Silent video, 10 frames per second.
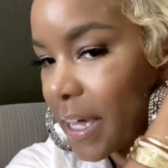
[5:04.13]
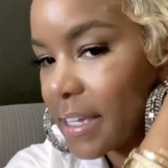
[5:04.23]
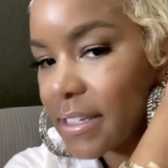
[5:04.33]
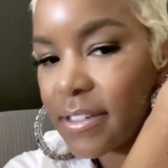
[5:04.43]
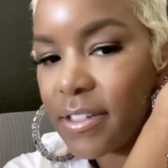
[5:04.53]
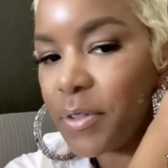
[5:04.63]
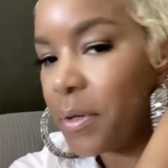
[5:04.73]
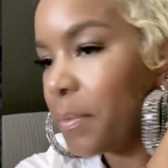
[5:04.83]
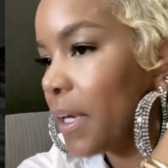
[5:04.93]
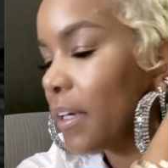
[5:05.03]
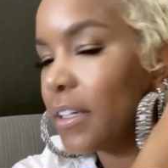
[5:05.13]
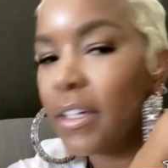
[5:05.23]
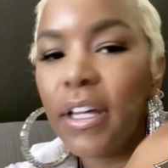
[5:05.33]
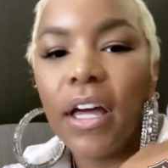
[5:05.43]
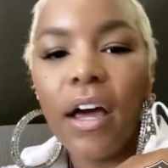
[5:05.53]
mask is doing me.
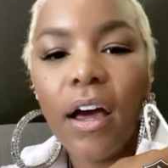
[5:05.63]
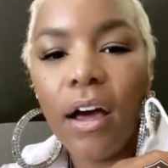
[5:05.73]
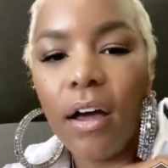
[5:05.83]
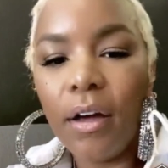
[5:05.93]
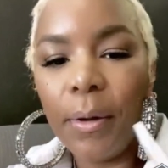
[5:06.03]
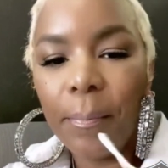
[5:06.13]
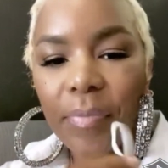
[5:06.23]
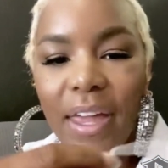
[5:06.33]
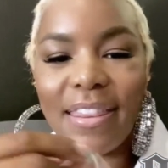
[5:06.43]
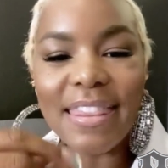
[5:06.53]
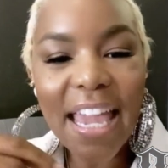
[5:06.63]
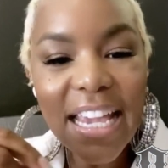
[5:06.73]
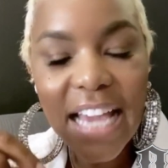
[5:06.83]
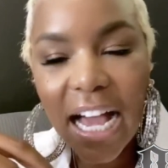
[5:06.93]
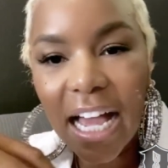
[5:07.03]
Um, and
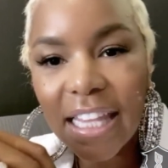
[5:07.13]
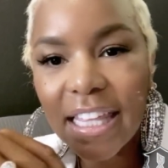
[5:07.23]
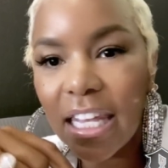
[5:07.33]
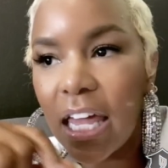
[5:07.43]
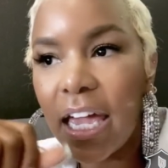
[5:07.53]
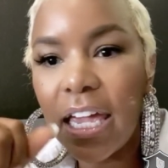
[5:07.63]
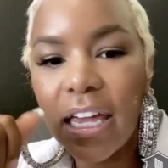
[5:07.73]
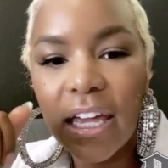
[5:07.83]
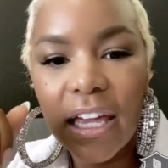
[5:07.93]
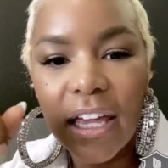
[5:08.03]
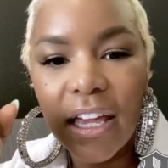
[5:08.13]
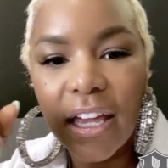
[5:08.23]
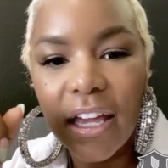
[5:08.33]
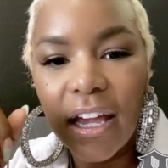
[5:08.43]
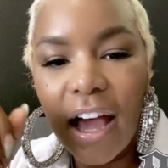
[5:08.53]
thank God that like
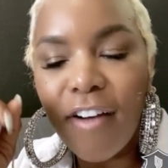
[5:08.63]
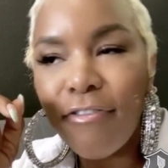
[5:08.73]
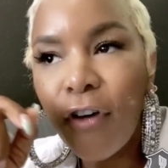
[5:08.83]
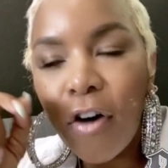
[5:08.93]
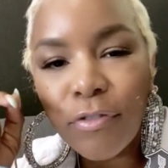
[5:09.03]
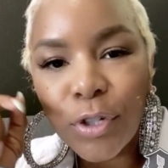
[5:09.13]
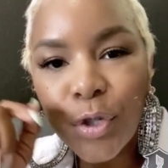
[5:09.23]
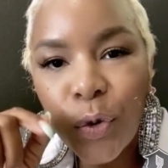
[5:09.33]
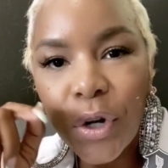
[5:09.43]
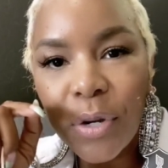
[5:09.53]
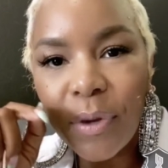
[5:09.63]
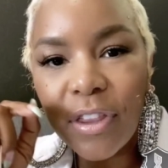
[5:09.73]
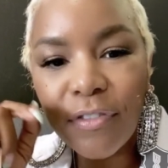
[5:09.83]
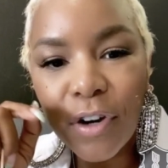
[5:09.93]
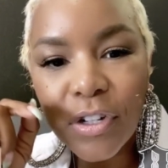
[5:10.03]
I fought for Torn to
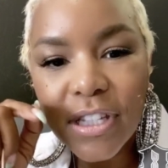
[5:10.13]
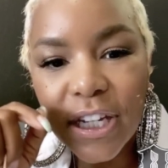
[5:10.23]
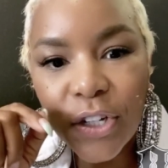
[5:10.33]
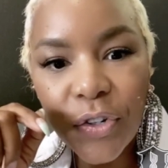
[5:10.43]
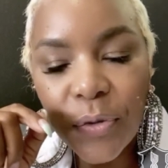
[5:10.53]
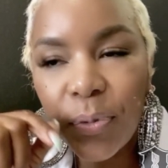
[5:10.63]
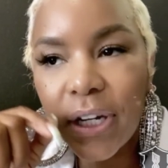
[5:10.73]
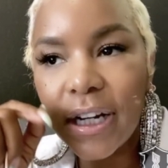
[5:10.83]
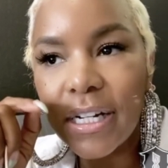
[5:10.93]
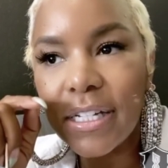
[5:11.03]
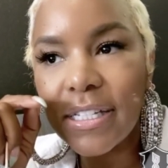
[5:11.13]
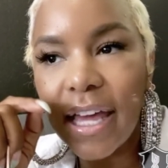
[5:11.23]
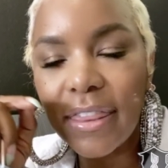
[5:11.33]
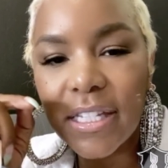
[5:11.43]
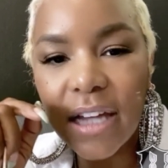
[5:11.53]
be the first single
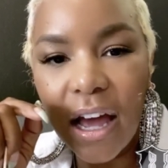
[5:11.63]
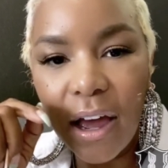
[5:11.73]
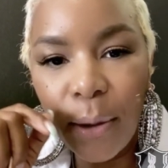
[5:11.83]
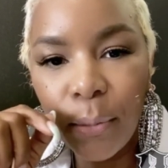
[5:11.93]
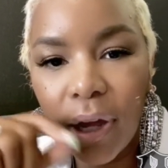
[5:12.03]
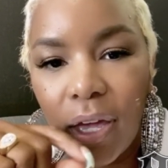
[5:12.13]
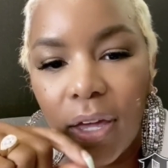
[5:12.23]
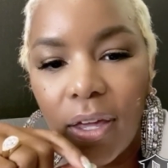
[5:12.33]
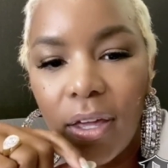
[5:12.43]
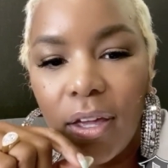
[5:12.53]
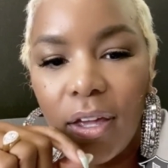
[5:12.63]
because at the time, like